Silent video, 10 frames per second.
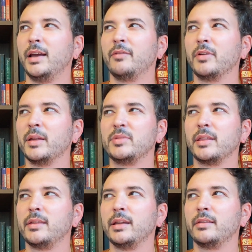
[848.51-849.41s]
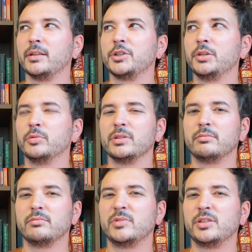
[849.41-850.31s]
for them to think that she would
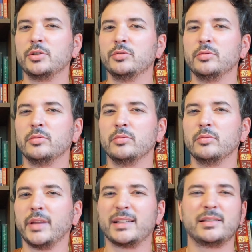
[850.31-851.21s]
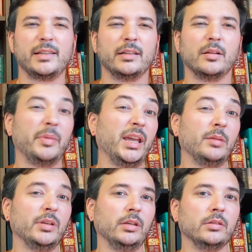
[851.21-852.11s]
do, like, steal a
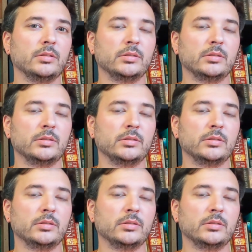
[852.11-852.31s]
baby,